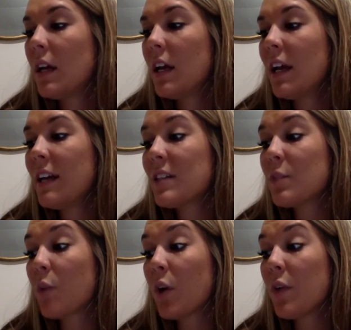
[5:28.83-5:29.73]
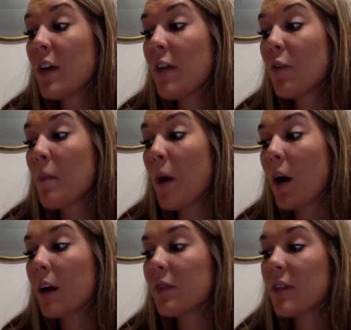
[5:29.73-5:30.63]
is worthy of remark
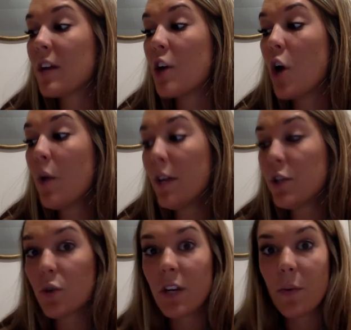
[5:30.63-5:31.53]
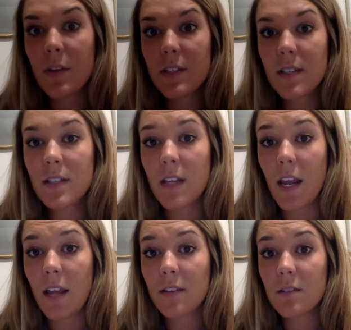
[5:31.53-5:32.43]
that no injury was
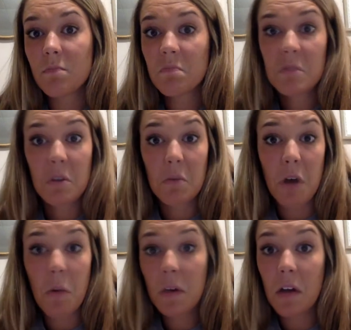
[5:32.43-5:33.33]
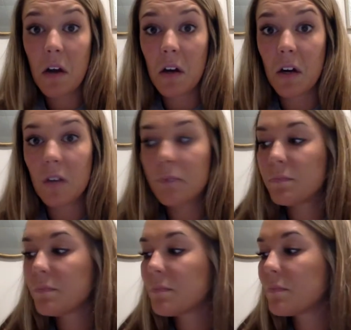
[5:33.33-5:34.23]
sustained, so no one got hurt.
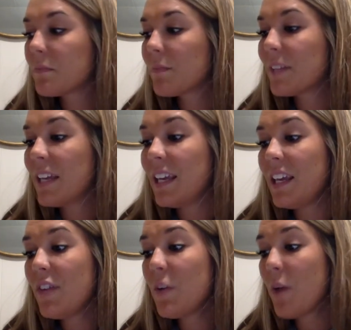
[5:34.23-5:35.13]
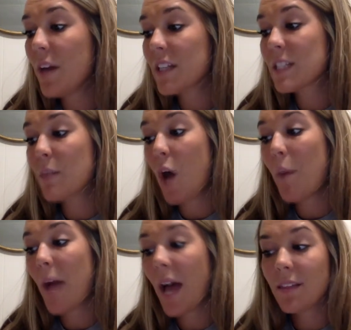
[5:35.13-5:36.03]
Even when a small
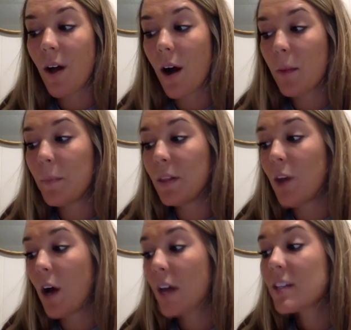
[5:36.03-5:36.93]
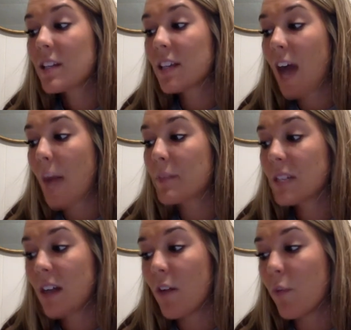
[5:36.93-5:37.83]
padlock belonging to the
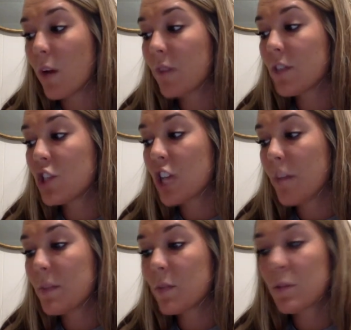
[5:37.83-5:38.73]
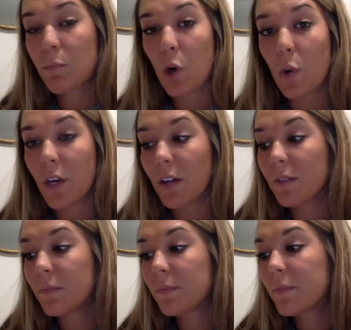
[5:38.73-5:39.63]
captain of one of the ships was broken,
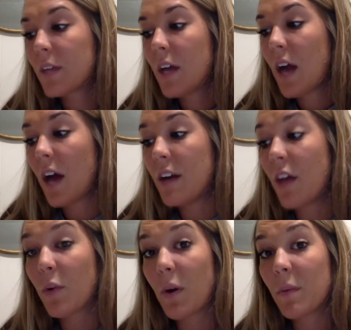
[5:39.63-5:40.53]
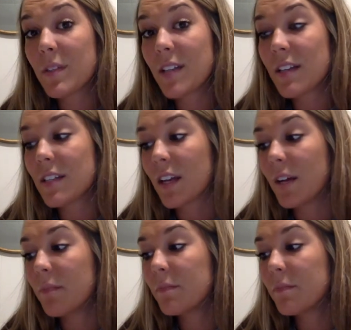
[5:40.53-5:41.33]
another one was sent to him.